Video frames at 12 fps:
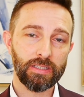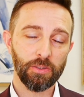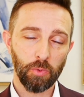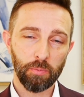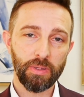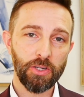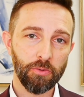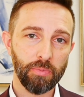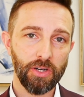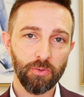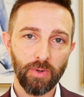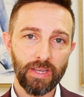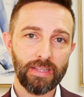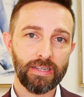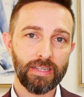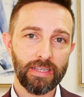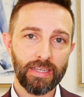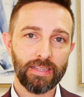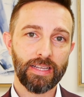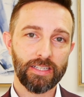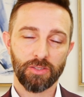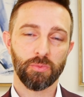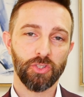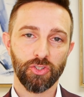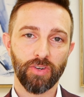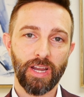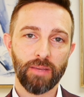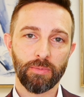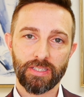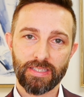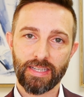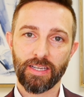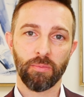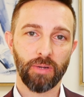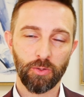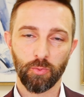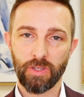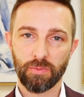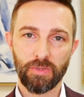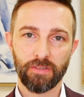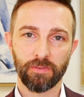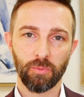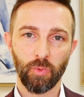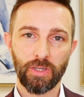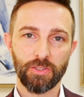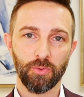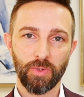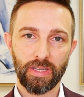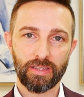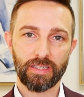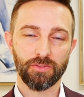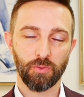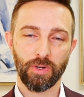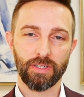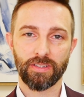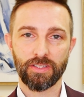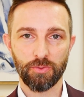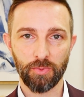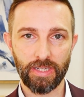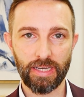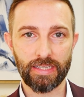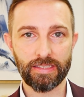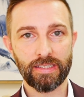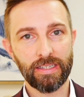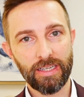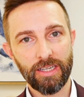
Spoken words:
there will be no better way than to hit that subscribe and stay up on it with me from week to week. Thanks for watching this week, guys.